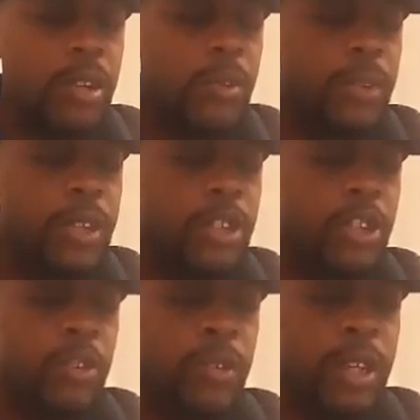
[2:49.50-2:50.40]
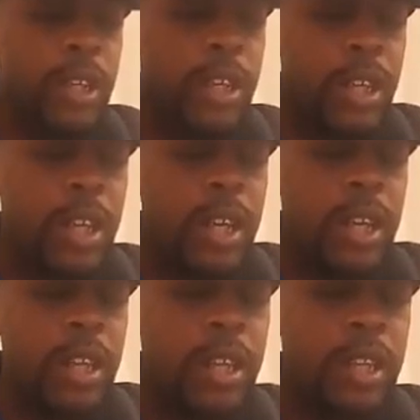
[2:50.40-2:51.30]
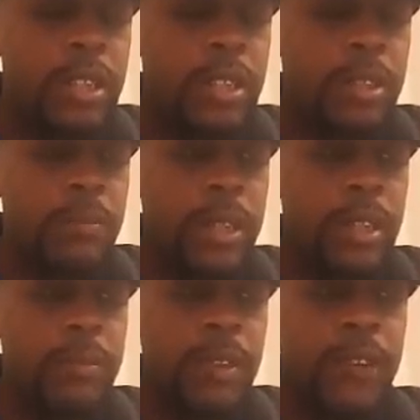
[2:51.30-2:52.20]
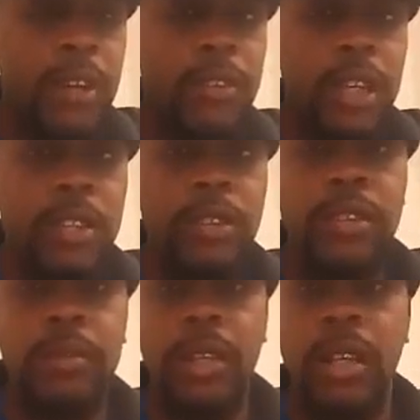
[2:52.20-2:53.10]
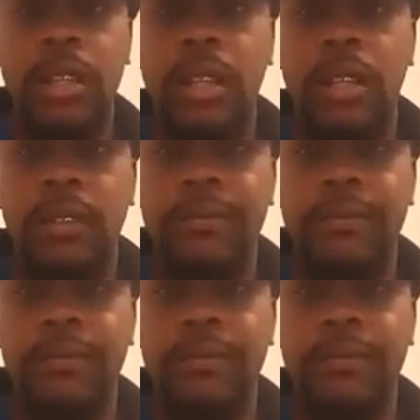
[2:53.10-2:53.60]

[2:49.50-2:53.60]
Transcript: on with the tree that's messing up the foundation or something like that?